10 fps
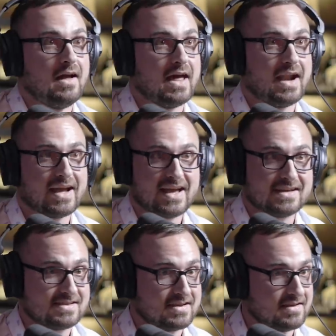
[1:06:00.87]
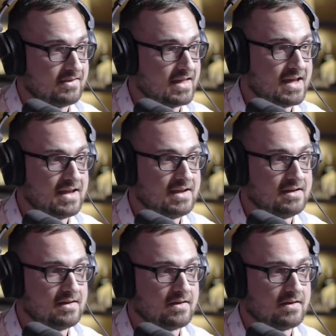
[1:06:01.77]
and I guess
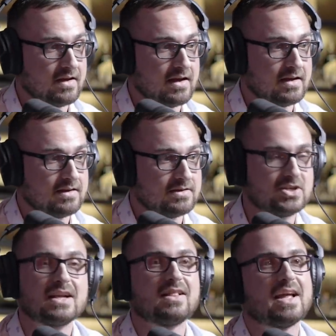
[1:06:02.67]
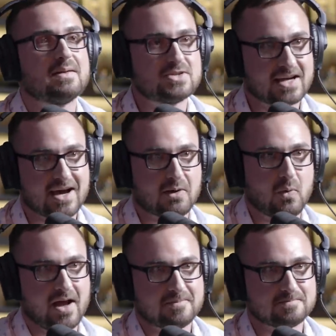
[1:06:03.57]
they, she claimed she got
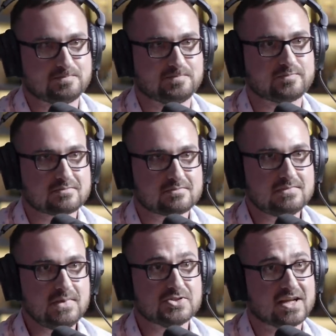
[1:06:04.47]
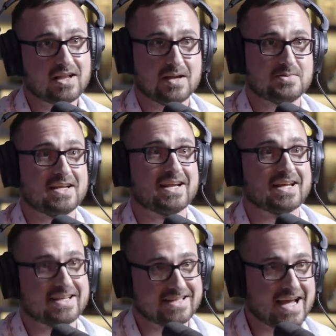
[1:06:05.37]
away. She claimed she didn't
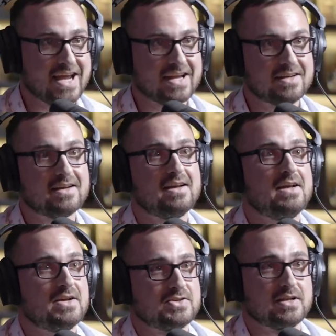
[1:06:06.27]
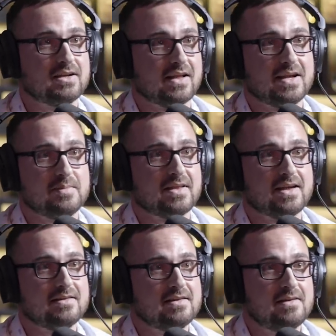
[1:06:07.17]
get detained. She claimed
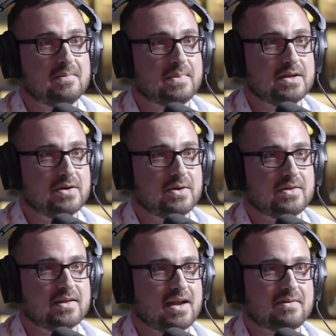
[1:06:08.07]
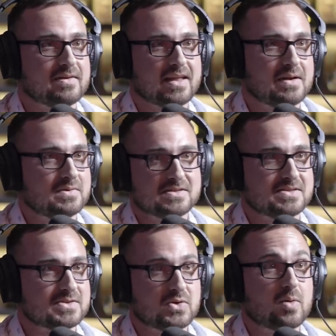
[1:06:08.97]
that, you know, that everything
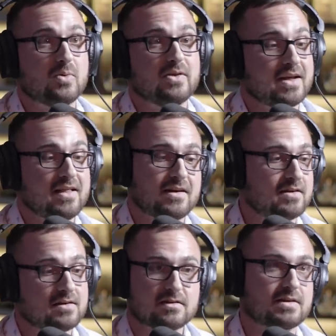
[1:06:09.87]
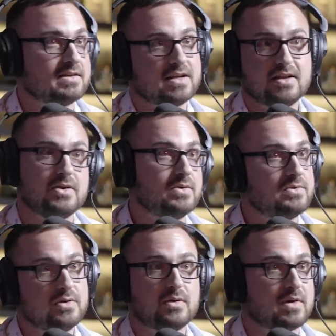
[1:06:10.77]
was just normal, and they let her
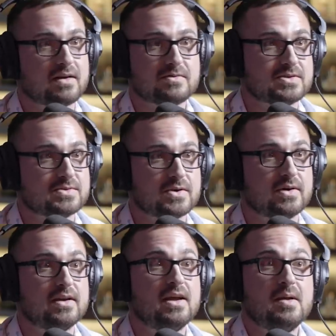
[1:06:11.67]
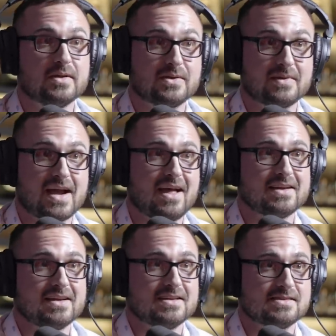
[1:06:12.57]
continue doing whatever she was doing. But the
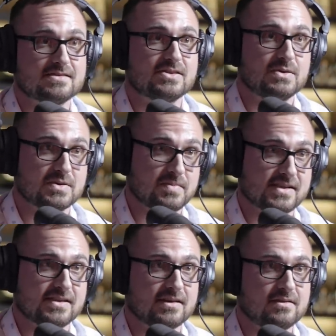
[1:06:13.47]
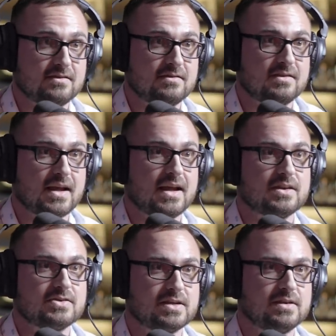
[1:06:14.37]
reality is, is she was busted,
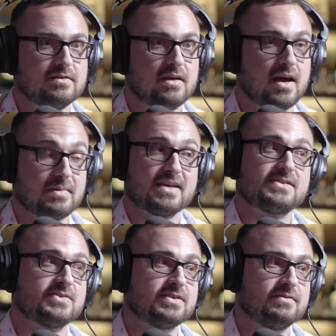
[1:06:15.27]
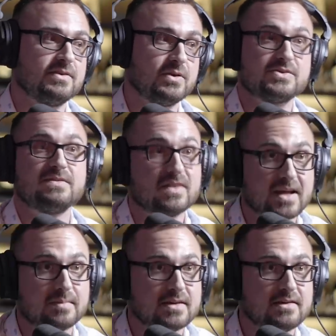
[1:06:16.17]
and she, I'm guessing she, you know, she
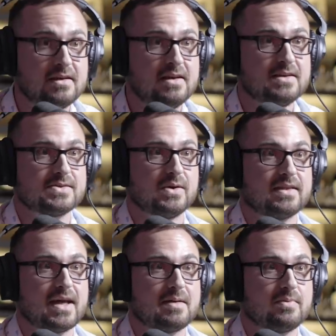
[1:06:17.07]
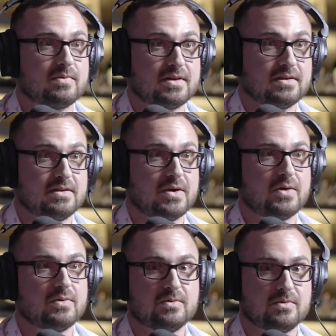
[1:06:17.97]
flipped. So at that, you
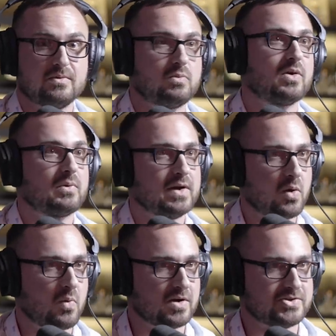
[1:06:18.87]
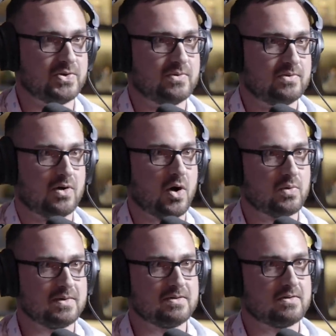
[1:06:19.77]
know, we're, we don't want you.
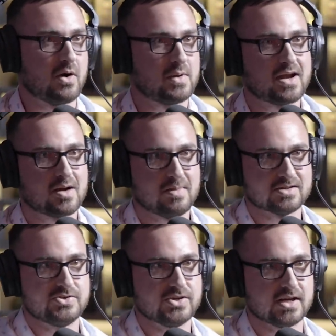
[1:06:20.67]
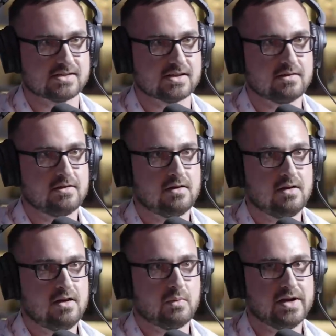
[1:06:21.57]
All we, all we care about is Justin.
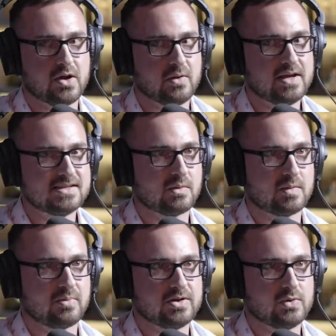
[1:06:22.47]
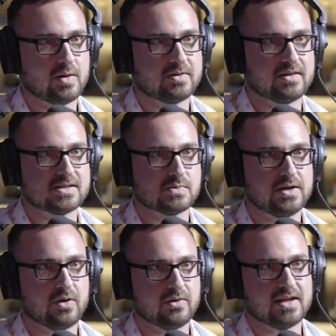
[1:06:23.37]
We know he's the one putting you up to this.
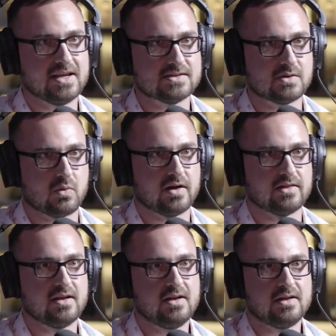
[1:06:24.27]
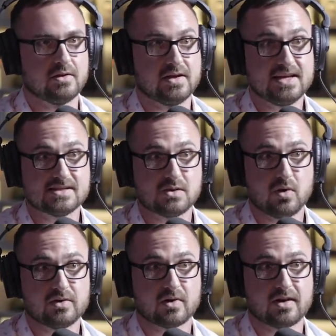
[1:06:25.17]
We know that he's the one, you know, he's the
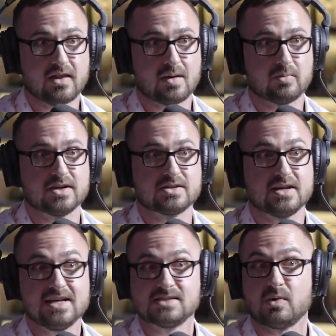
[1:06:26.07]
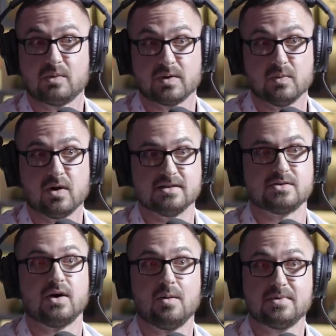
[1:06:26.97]
one running the operation. He's the one we
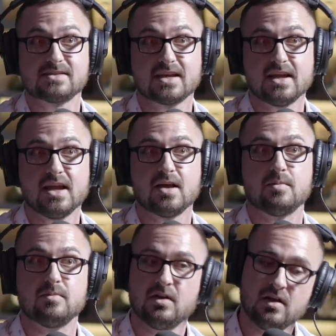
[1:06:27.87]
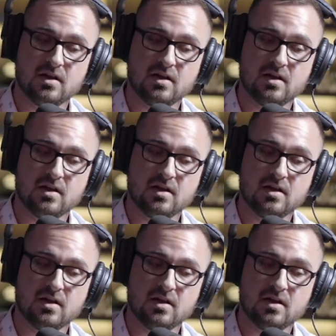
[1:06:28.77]
want. So help us get him.